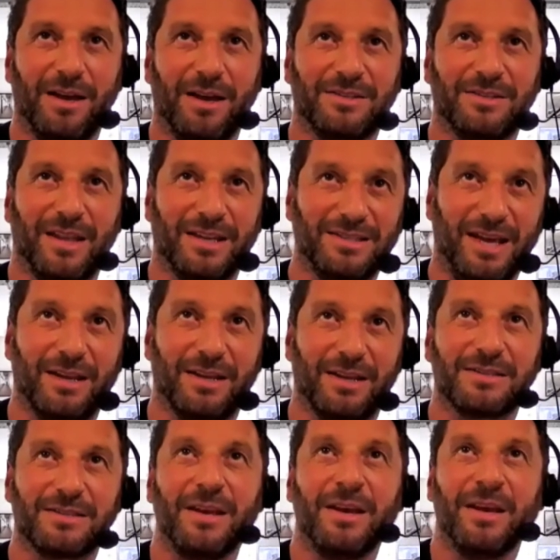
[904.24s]
tenants,
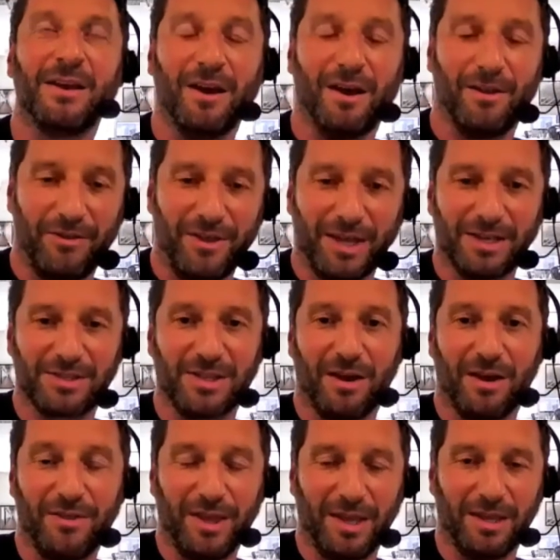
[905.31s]
are the things that I
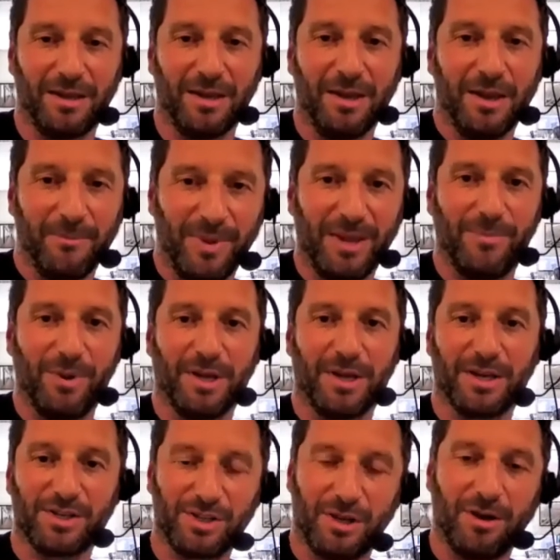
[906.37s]
think people are going
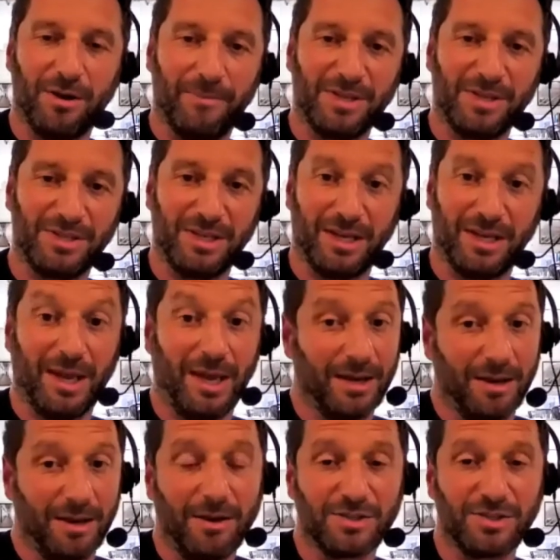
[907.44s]
to start missing and
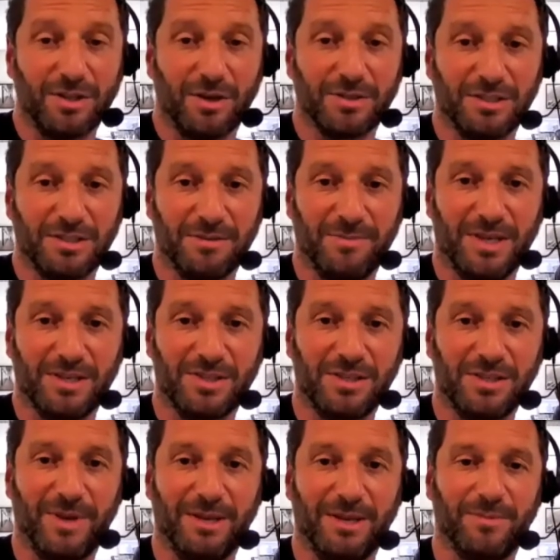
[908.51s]
are starting to miss. I
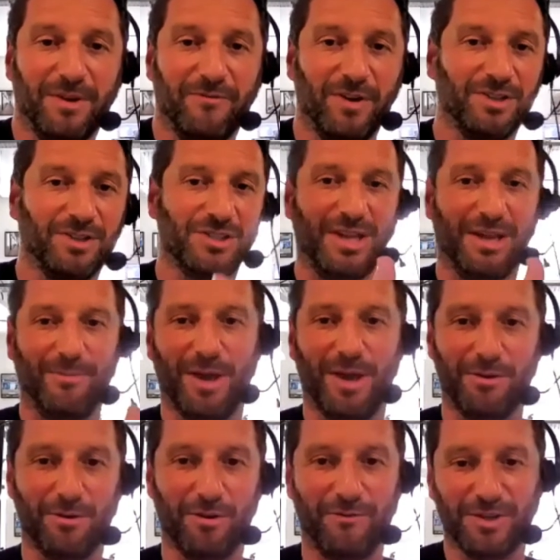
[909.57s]
mean, if I just take my
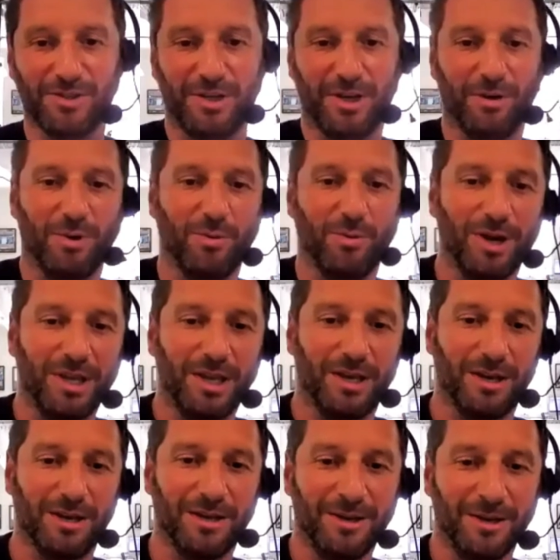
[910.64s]
own office, you know, we work in
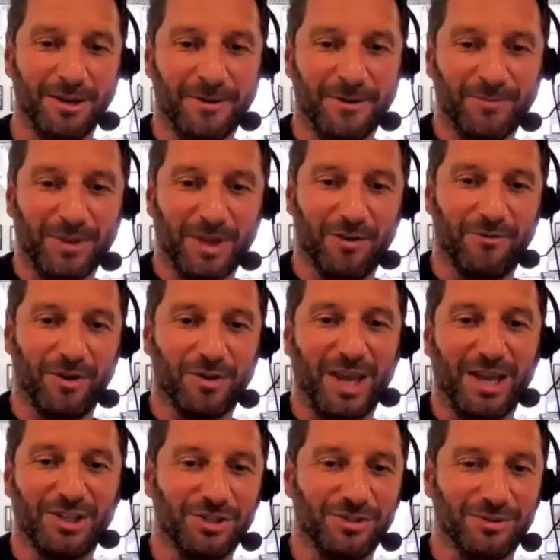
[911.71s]
a
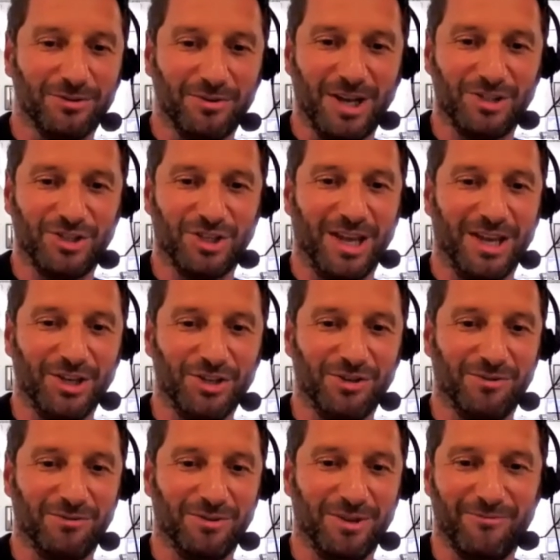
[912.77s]
vocational educational
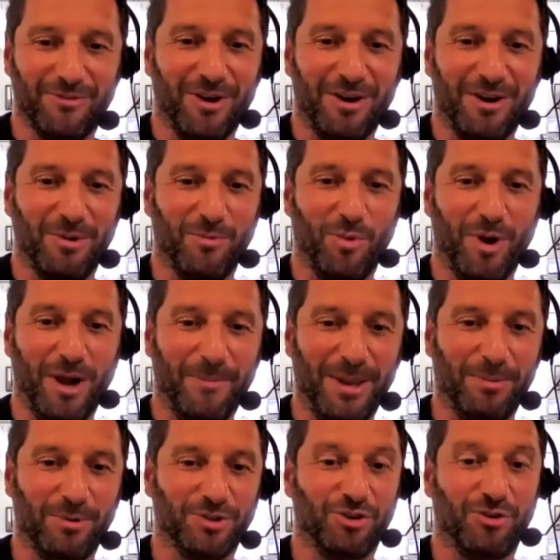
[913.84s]
environment where
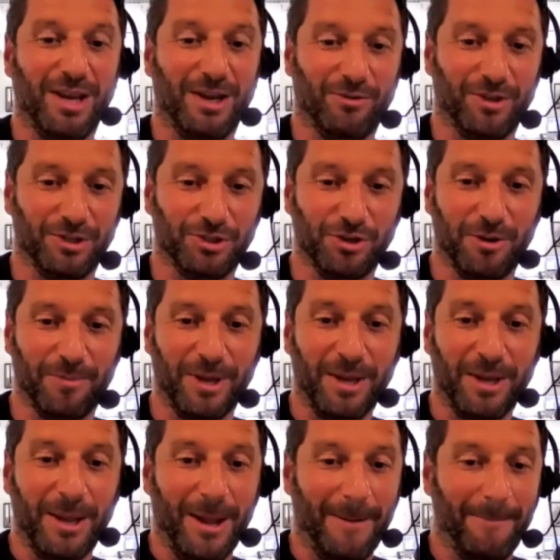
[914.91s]
people train on the job
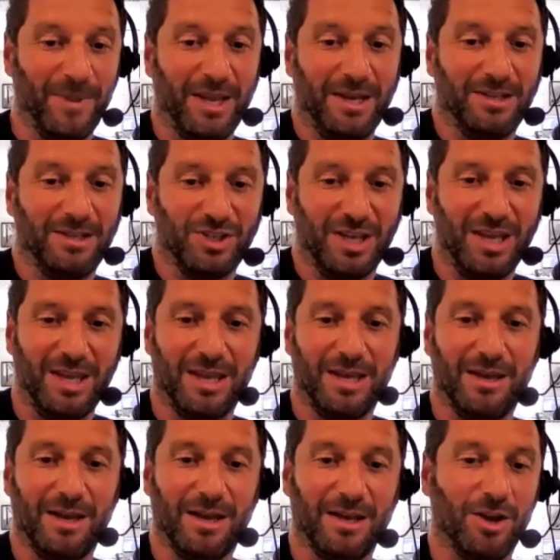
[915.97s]
and they need to
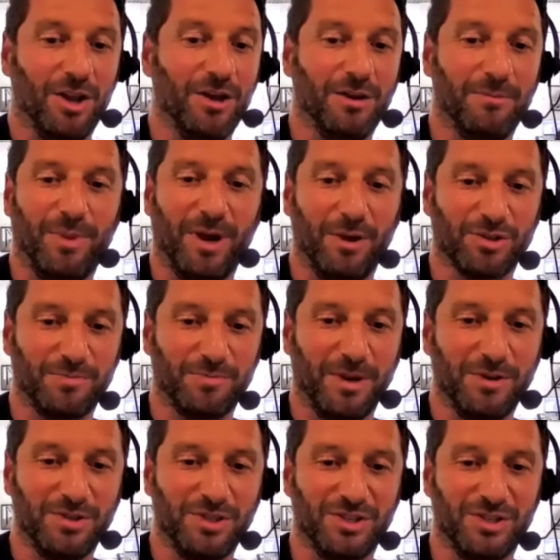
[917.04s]
hear and learn by
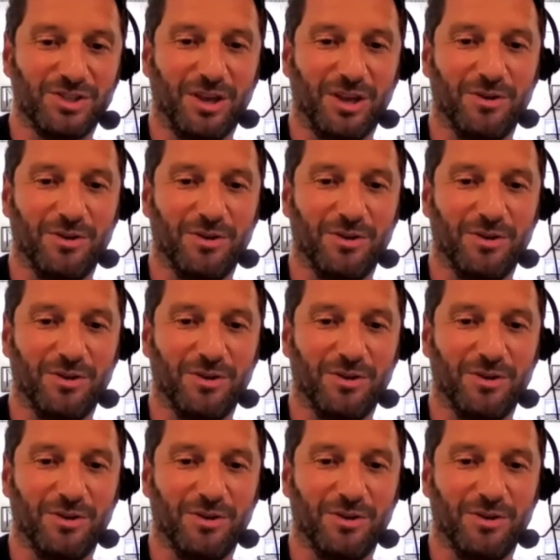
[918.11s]
osmosis. So